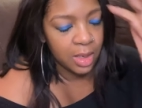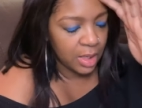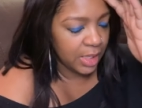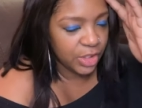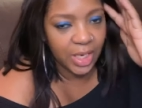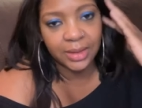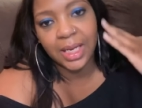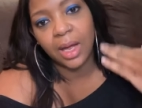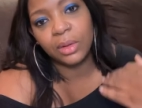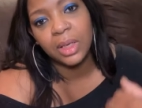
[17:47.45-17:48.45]
He checked
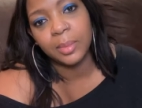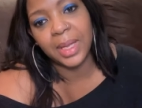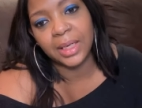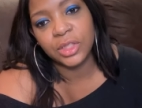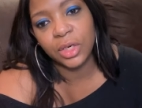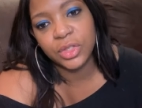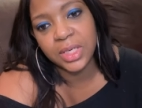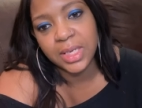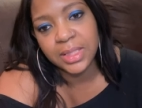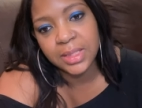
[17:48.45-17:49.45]
out a black church
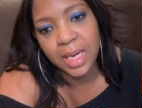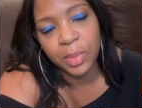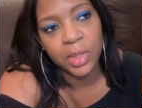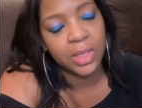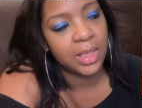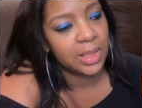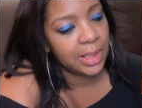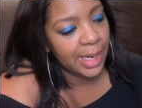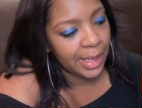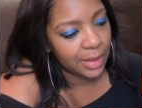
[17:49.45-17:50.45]
in his neighborhood
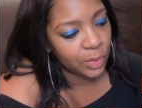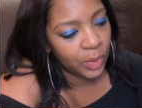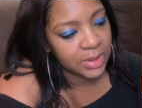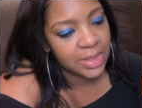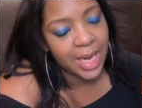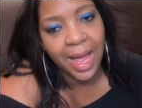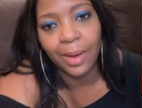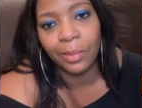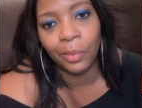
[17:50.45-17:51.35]
and was not